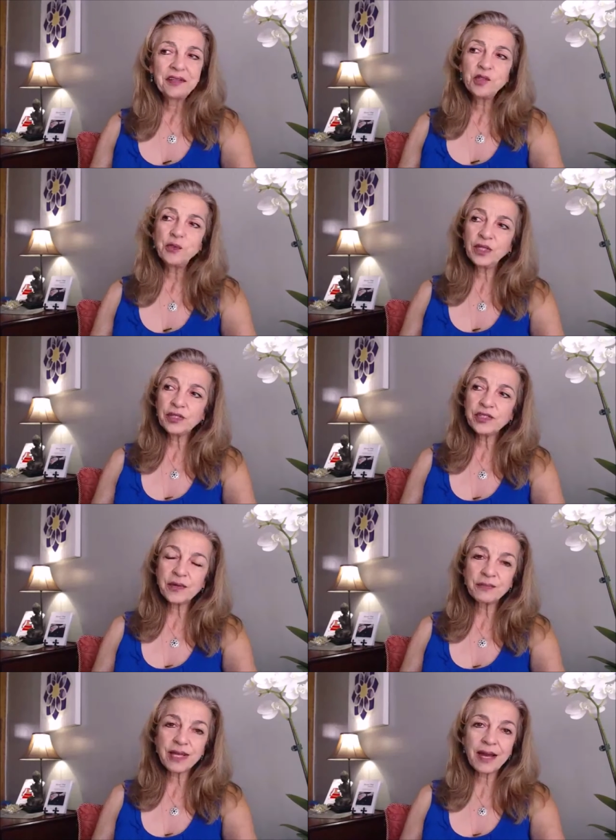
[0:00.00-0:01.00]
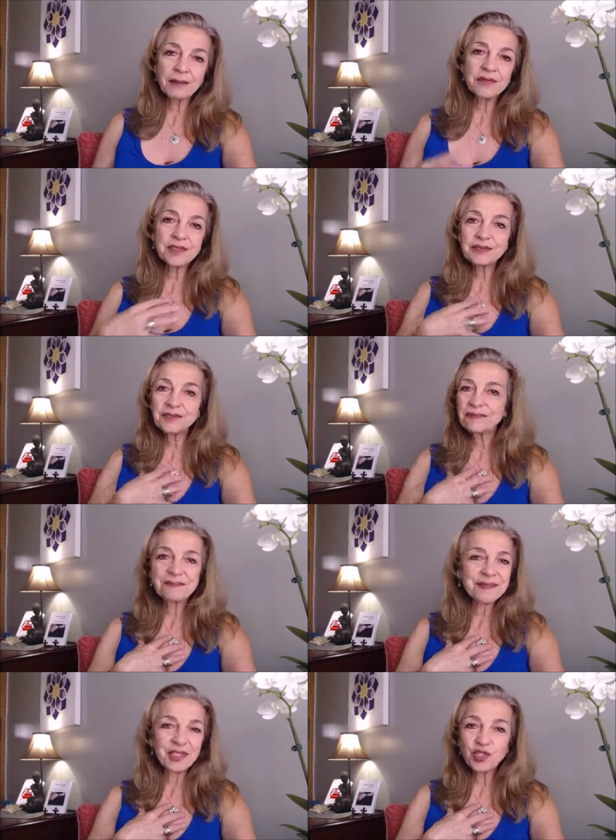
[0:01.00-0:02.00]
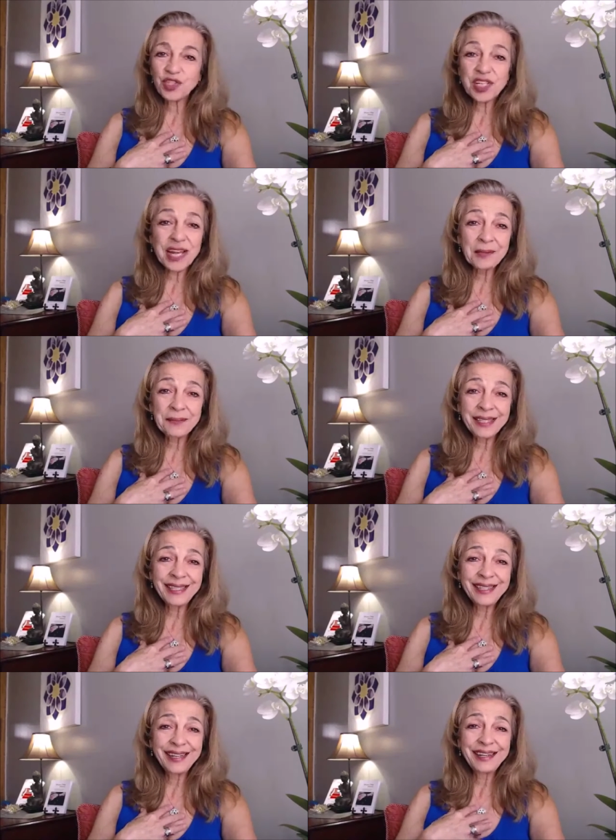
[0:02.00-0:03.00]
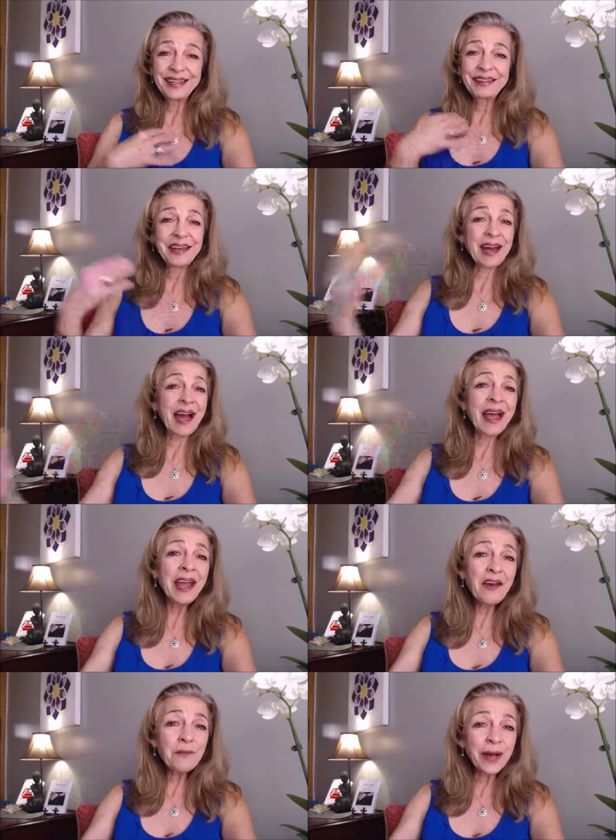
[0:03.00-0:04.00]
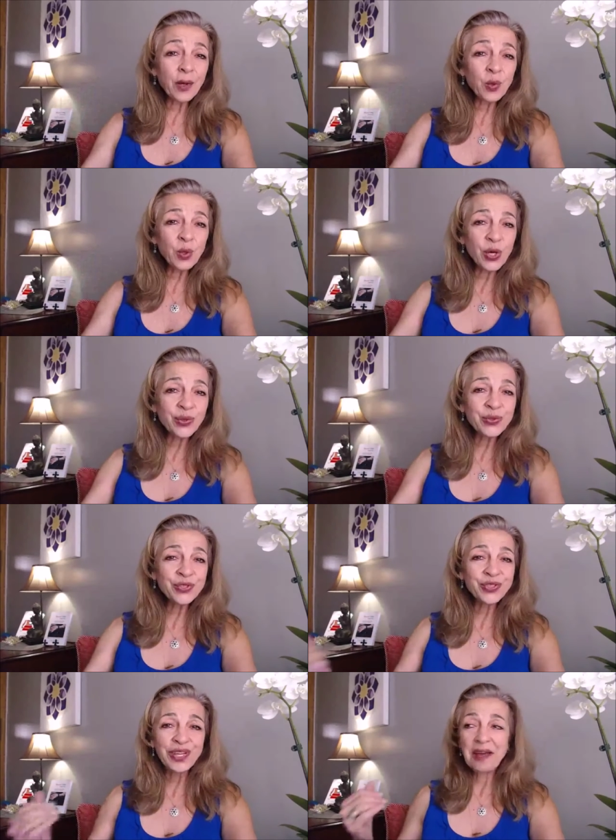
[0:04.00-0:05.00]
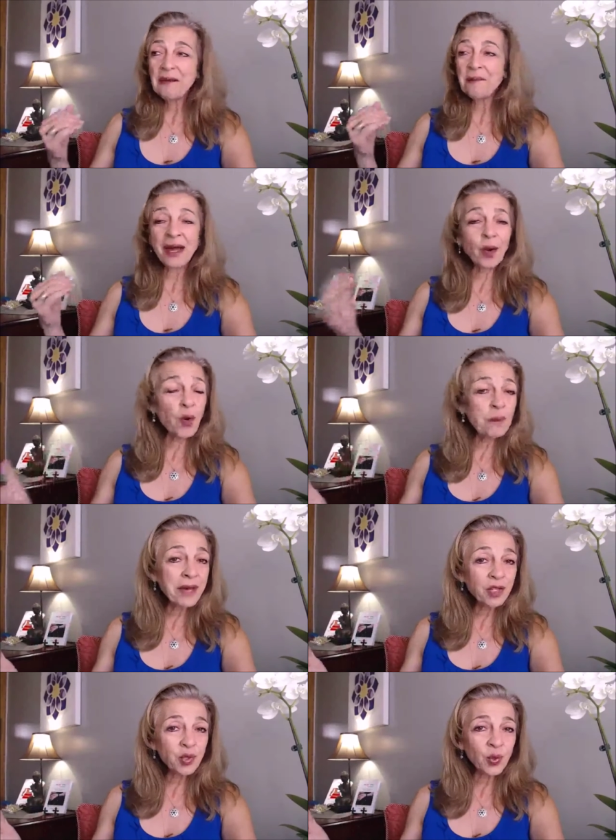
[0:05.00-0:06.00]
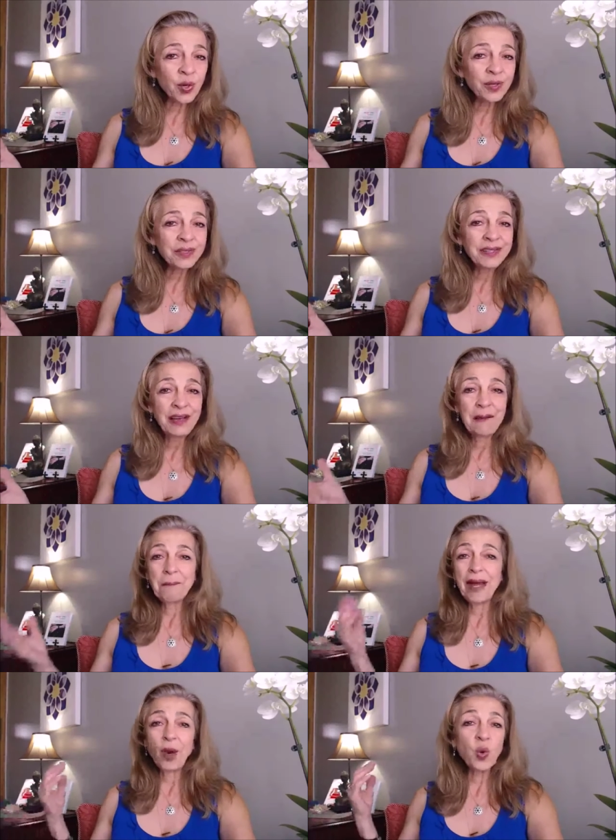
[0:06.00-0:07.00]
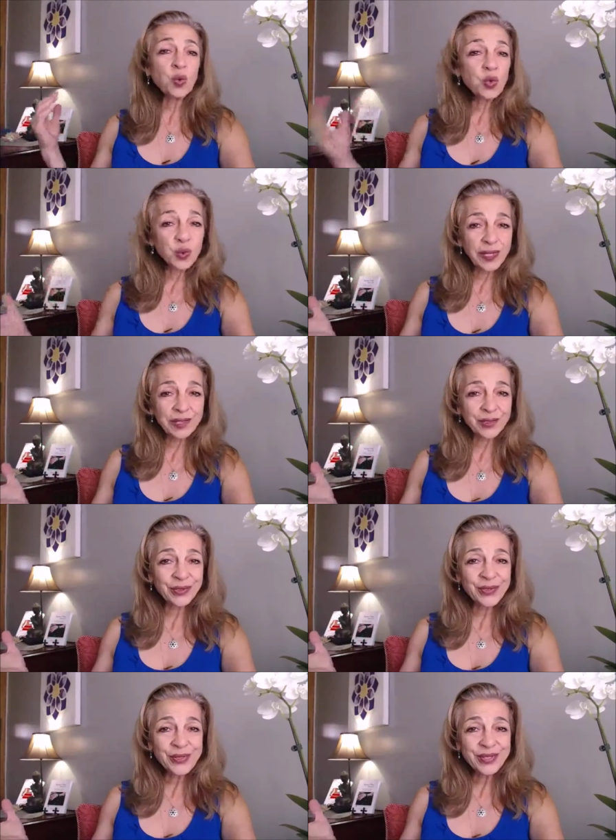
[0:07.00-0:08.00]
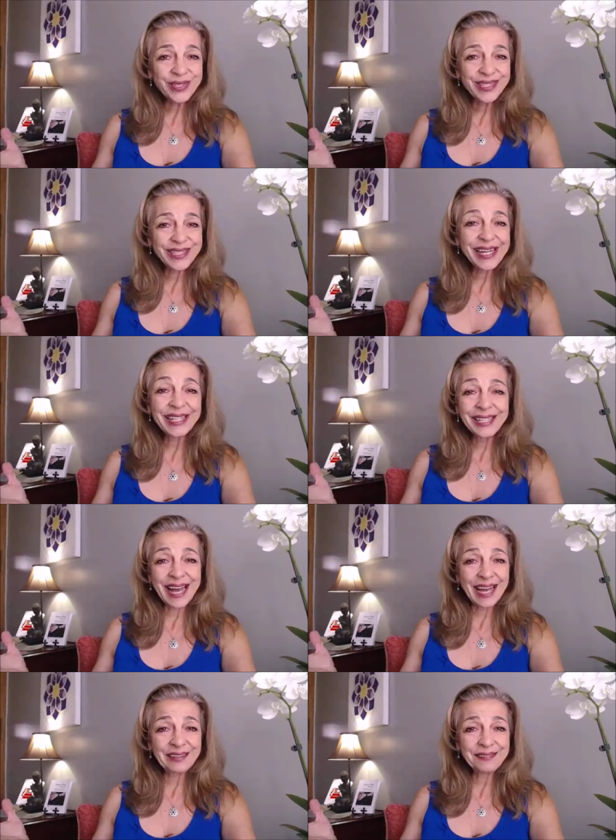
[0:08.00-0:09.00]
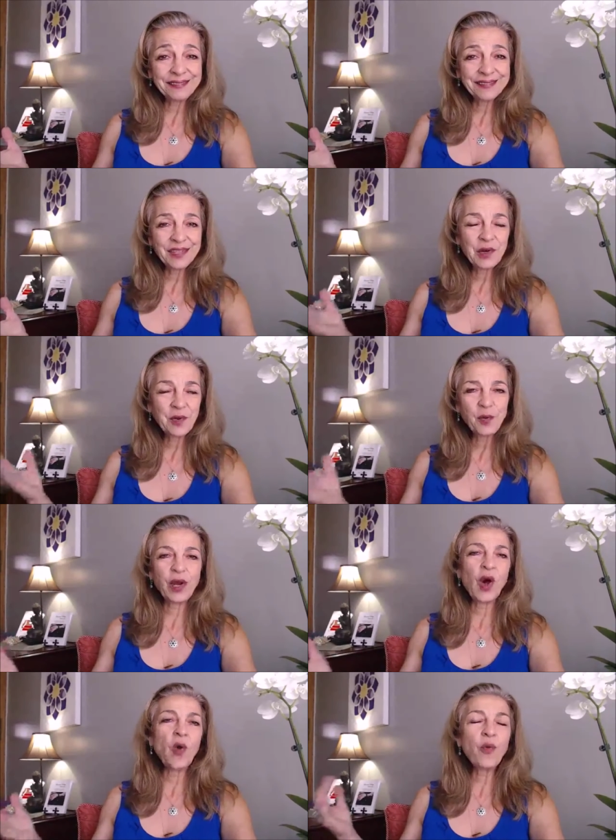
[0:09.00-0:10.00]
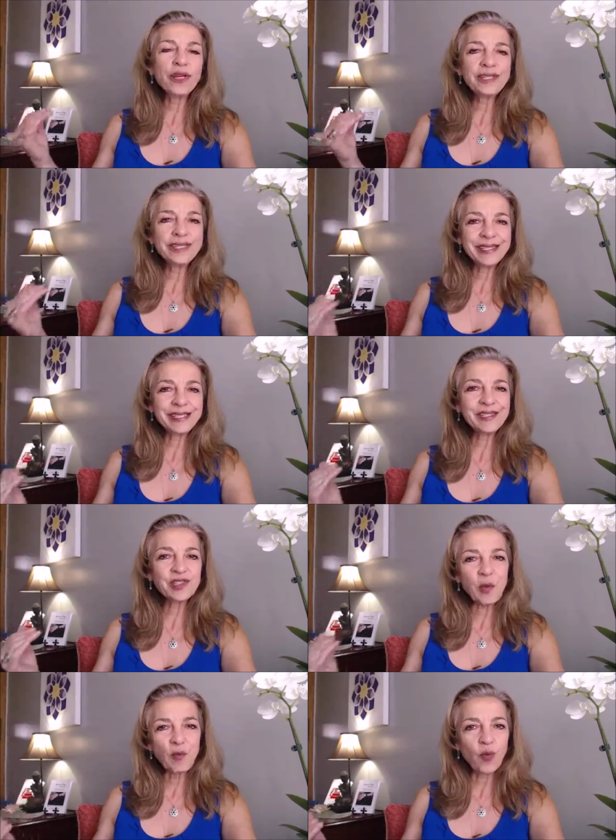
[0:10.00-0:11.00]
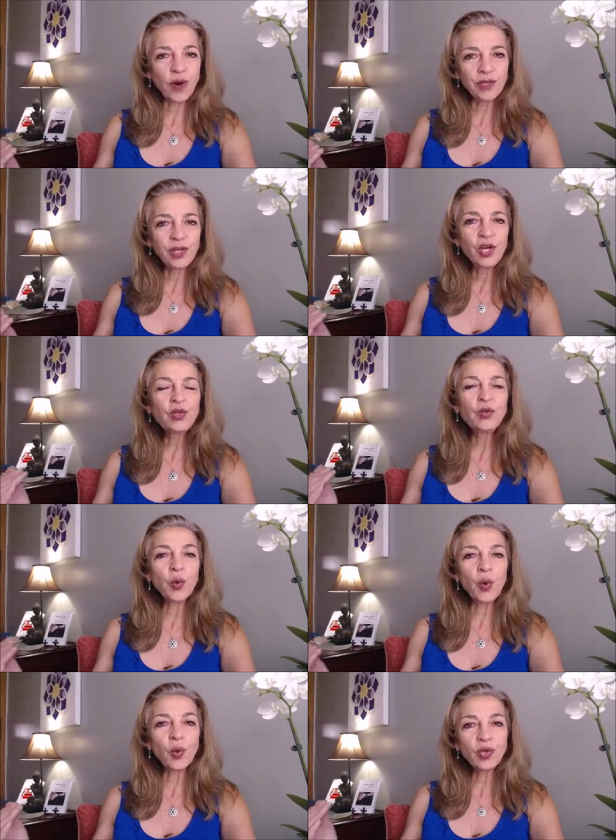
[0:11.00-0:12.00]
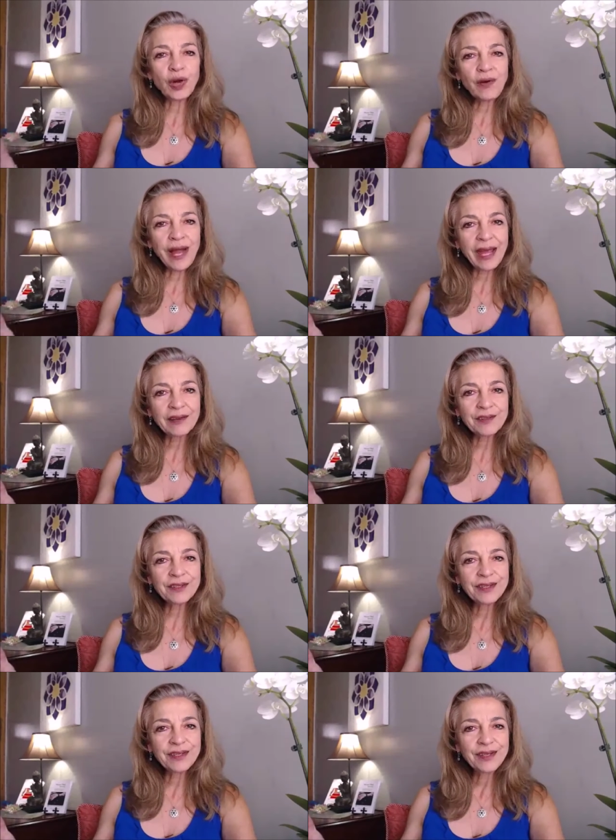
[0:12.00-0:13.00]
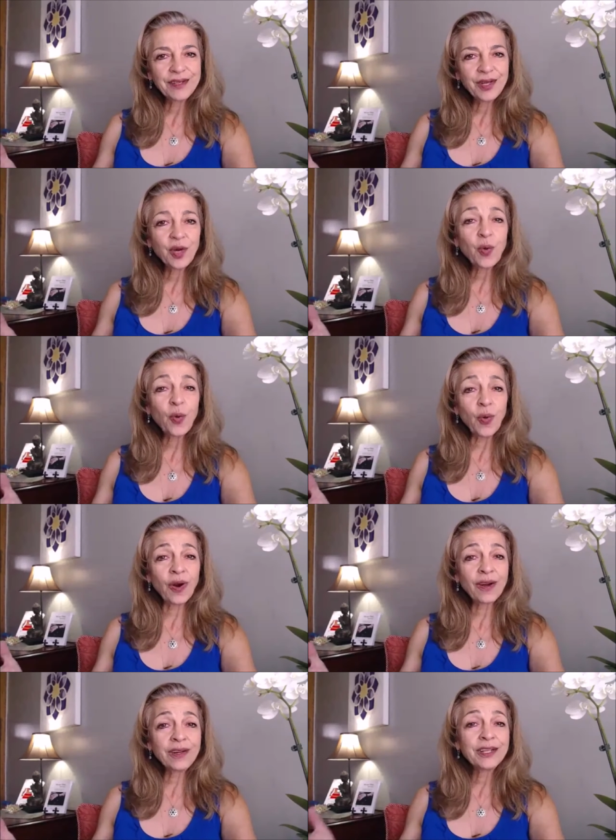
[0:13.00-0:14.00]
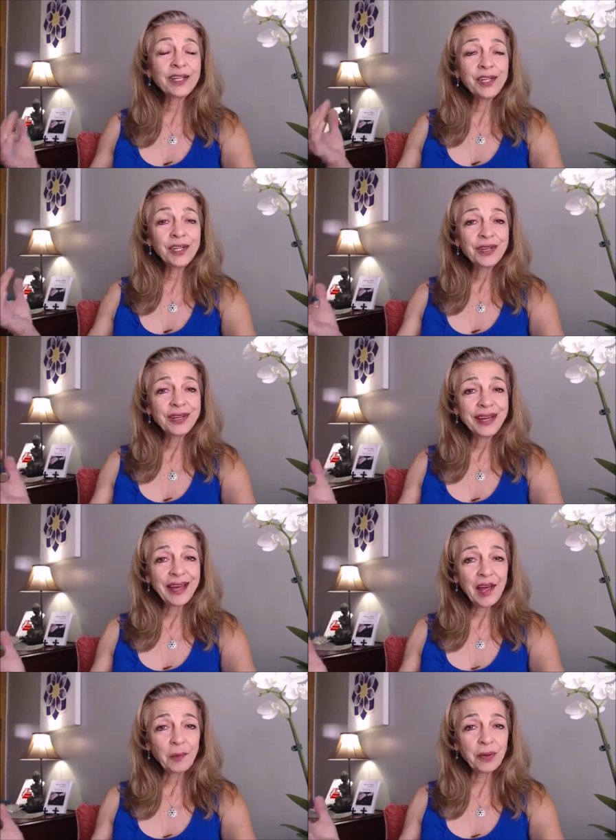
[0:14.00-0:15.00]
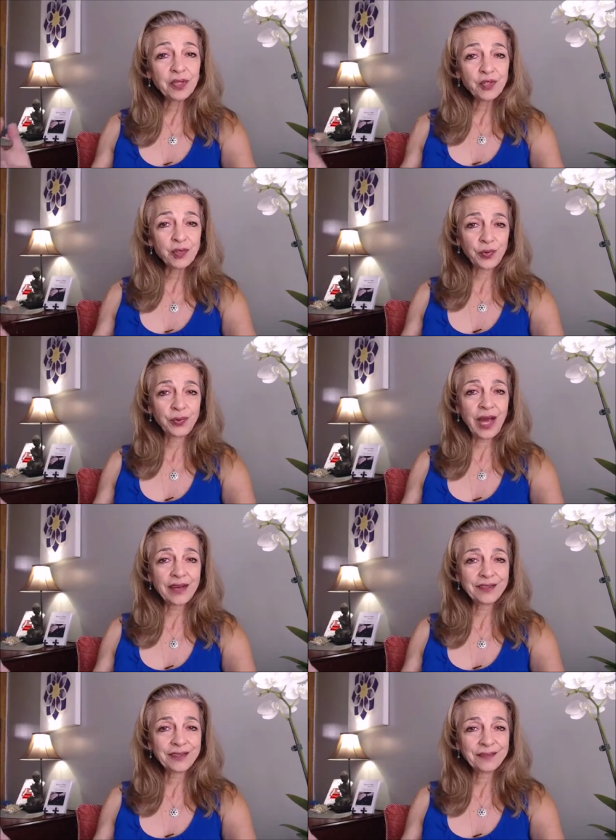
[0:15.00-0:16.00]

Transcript: is because sometimes, just like me, that I have my own coach, my own mentor, my own trainers in life. We always need someone to hold our hand or help us through that.